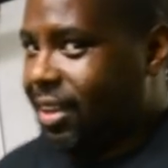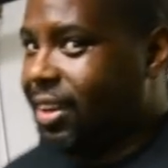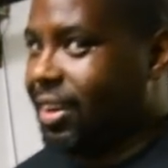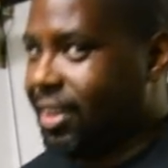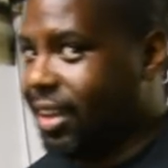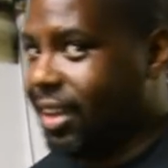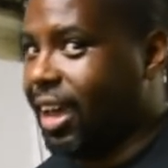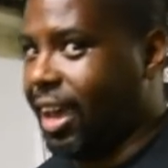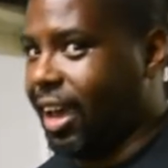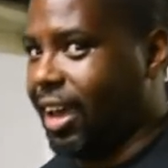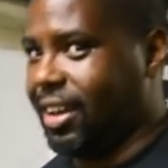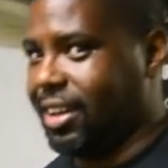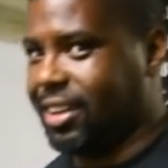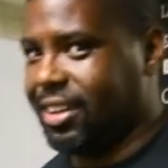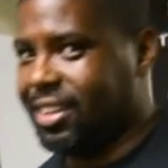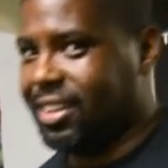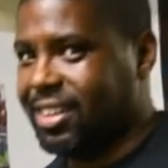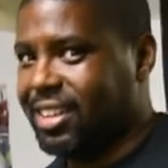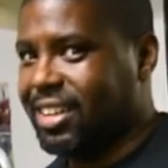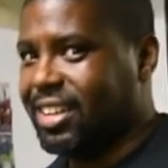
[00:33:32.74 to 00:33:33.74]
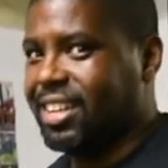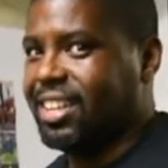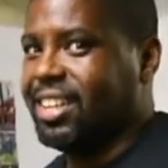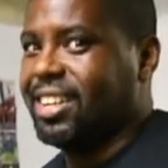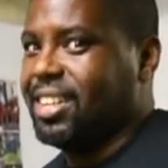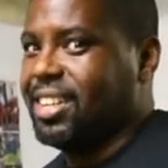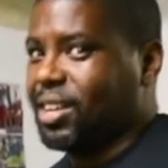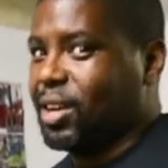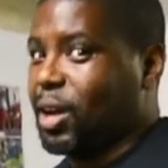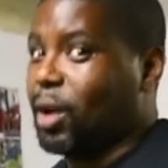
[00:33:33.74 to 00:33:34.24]
Yeah,
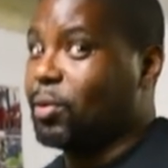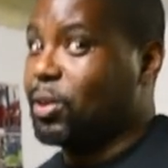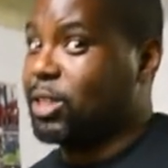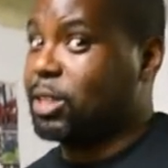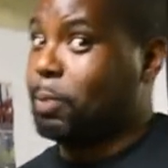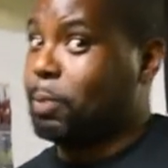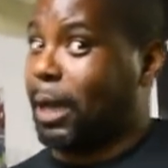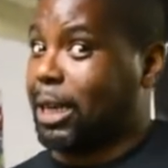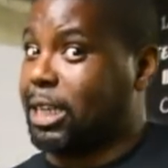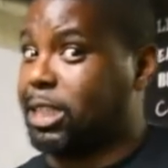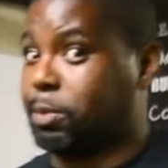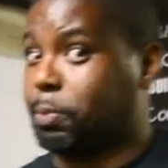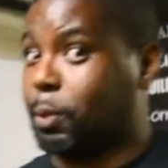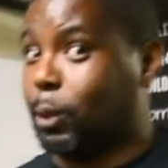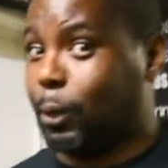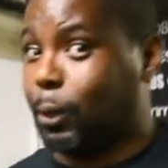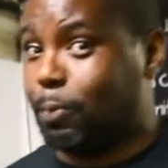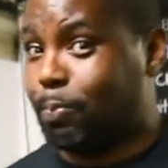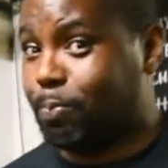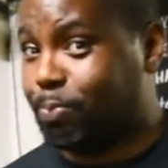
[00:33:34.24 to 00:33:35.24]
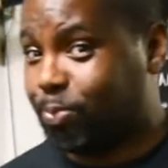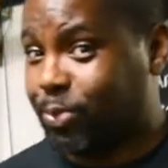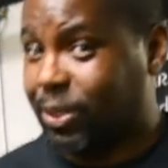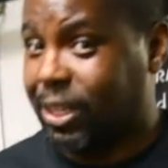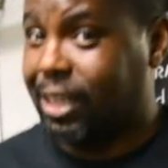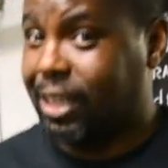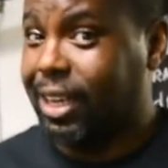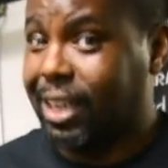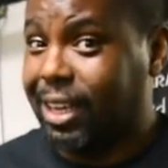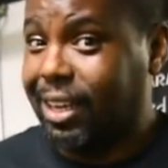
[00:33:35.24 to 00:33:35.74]
gotta respect the sport.
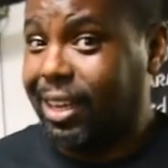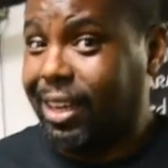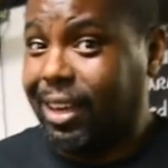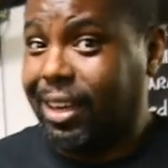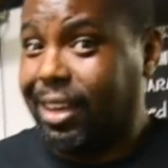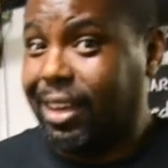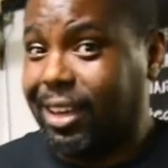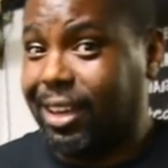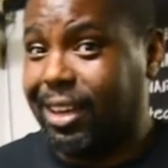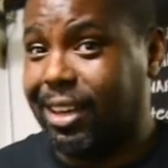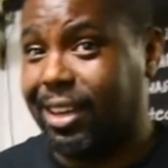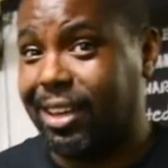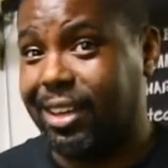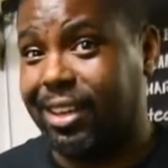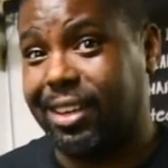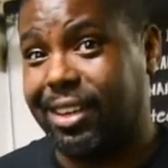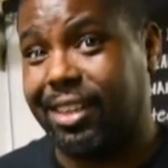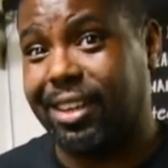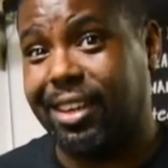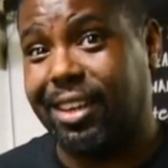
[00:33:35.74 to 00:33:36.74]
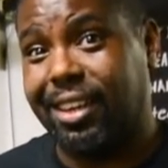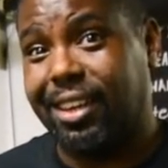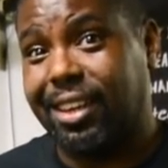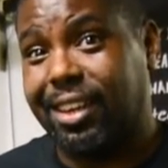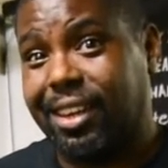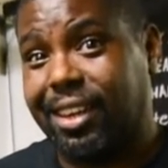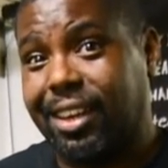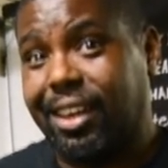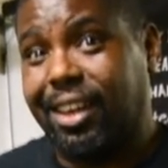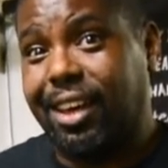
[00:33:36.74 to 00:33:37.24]
And what do you think of Jack as an
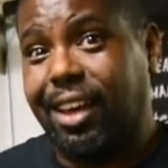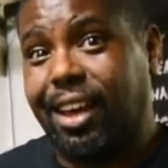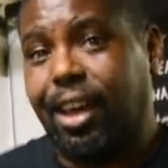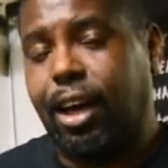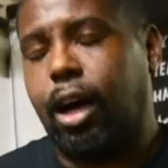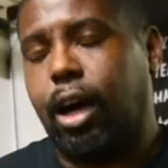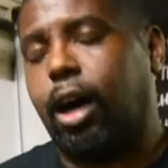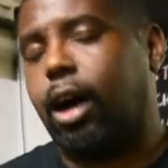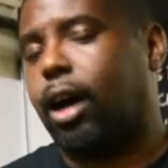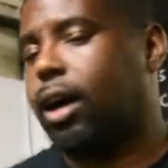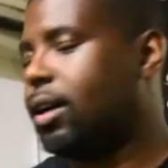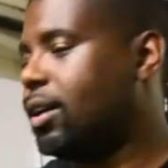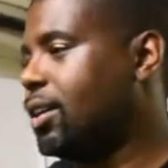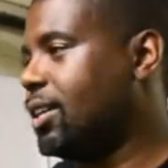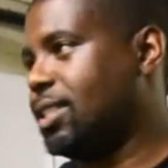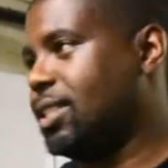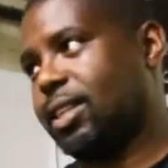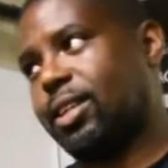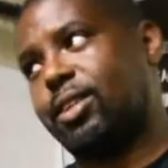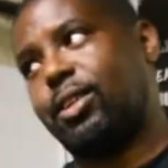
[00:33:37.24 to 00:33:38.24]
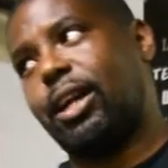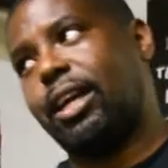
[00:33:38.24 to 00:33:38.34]
instructor? Oh, this is great.